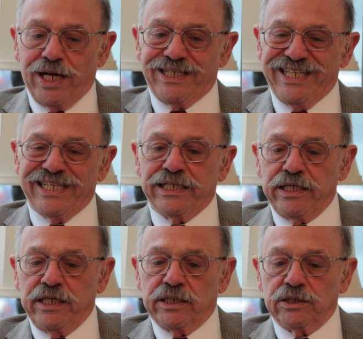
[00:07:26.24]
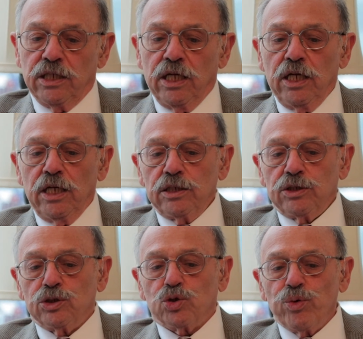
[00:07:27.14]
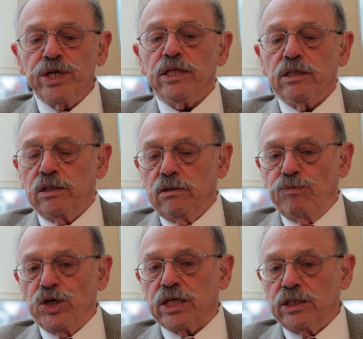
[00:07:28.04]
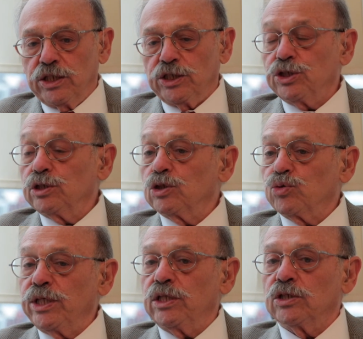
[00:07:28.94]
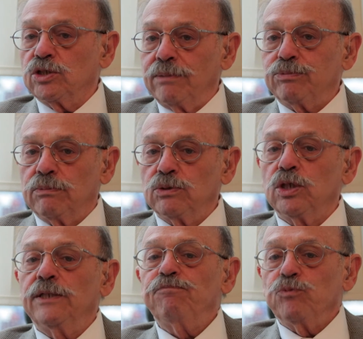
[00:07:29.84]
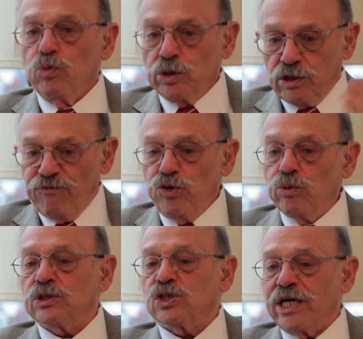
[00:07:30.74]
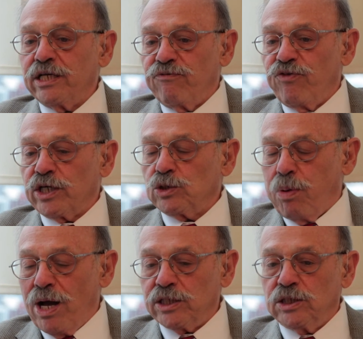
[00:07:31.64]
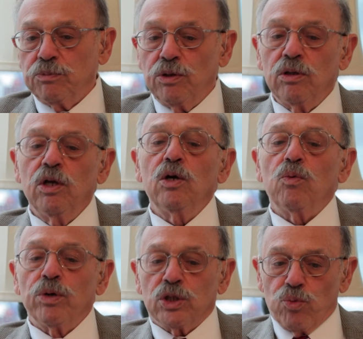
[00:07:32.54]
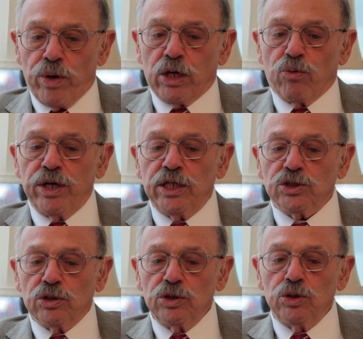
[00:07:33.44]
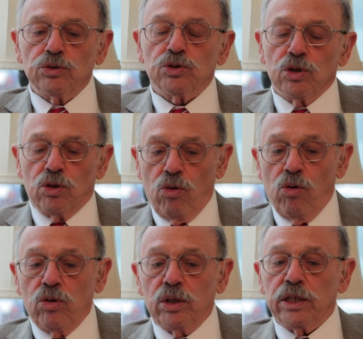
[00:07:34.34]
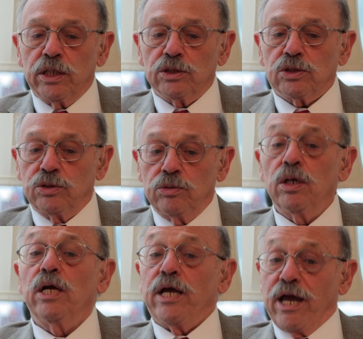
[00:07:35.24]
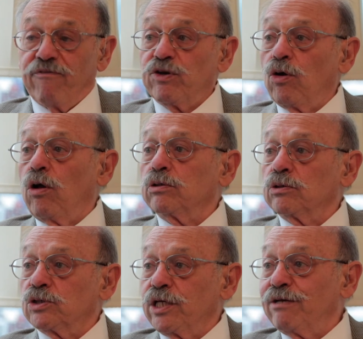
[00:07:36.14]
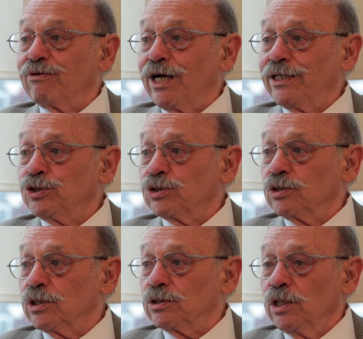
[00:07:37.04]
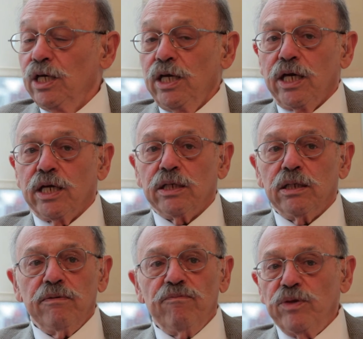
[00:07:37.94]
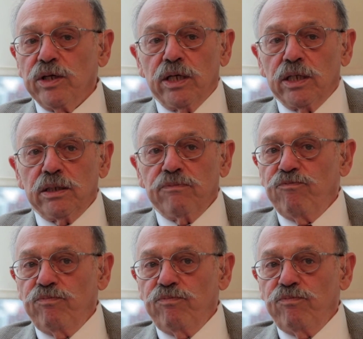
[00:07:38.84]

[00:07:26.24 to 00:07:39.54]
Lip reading: idea is to treat the condition, to treat the symptoms with the fewest side effects possible. With the recreational use, the goal is to have an altered state of consciousness. And I